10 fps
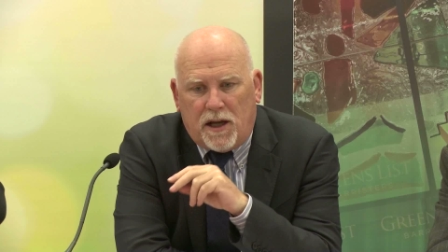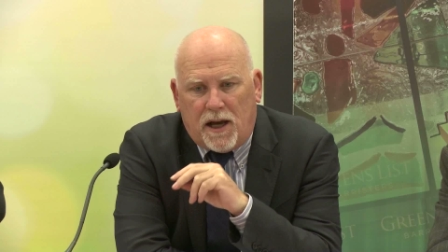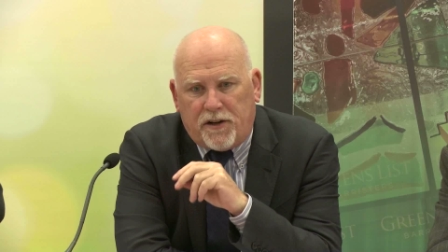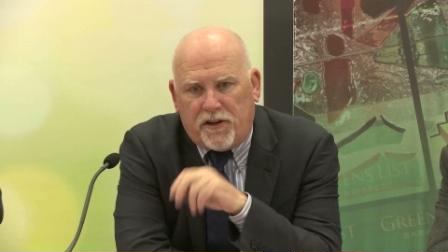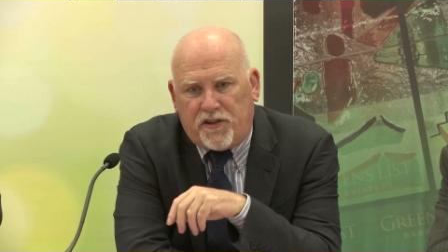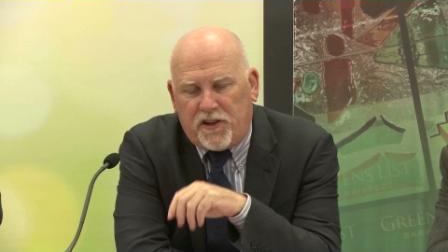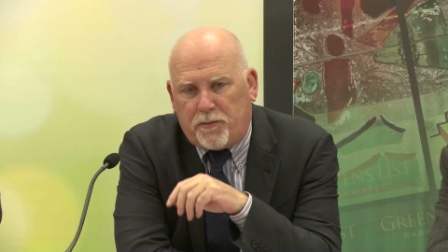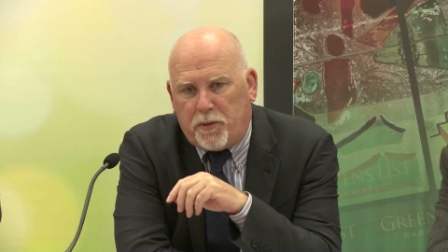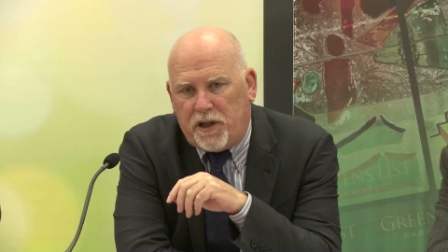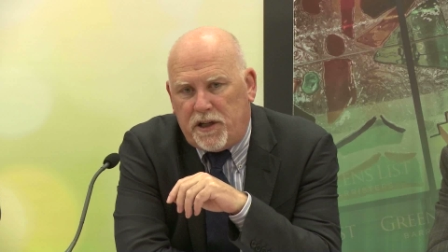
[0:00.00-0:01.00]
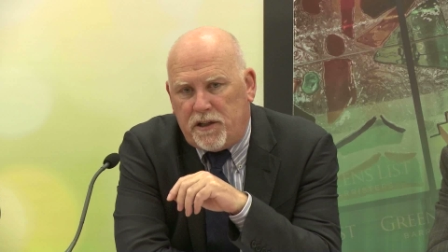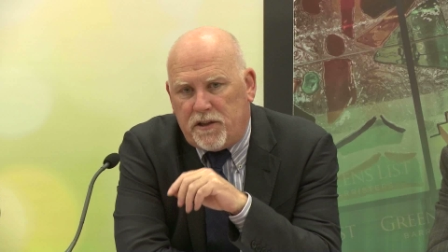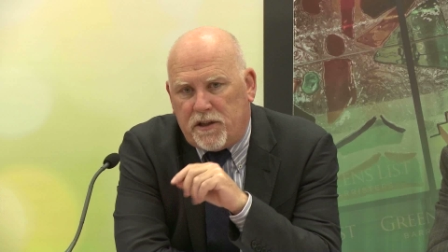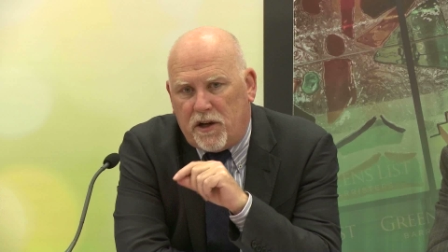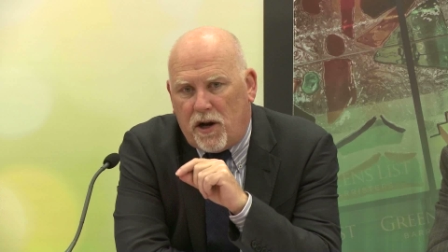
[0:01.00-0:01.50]
Under 6B,
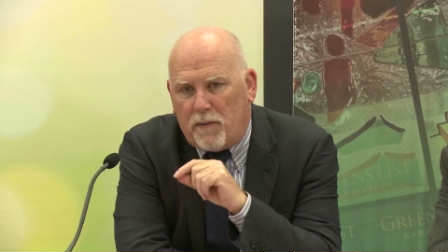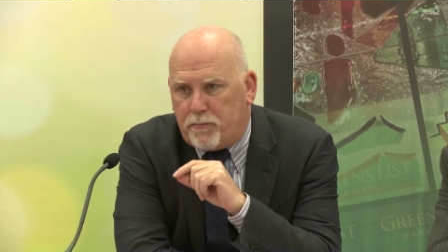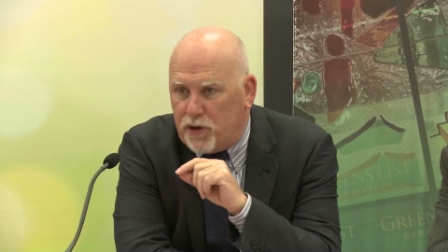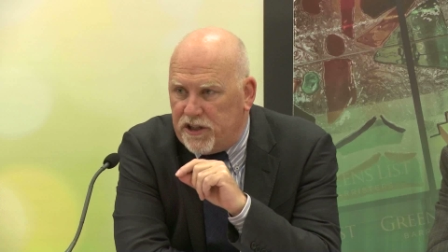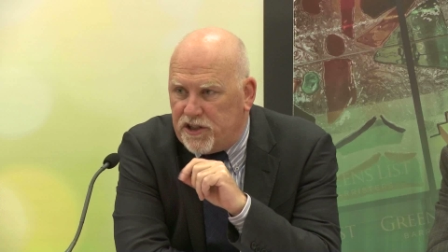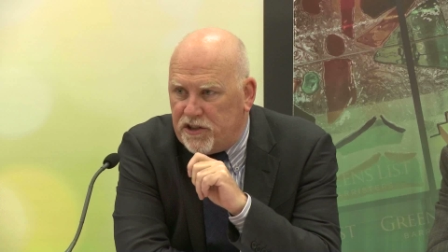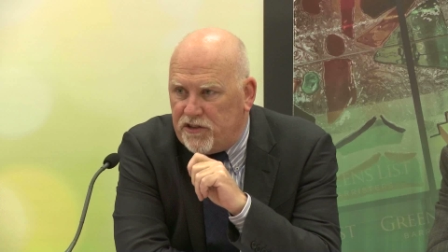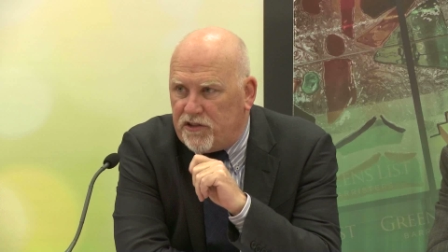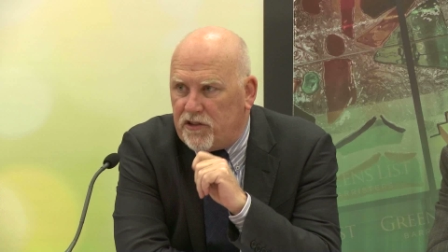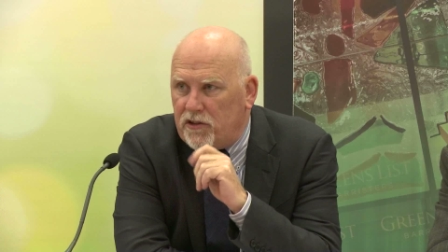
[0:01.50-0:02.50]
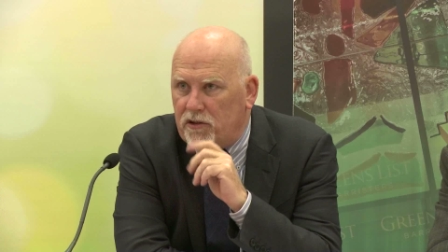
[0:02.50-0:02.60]
there are breaches,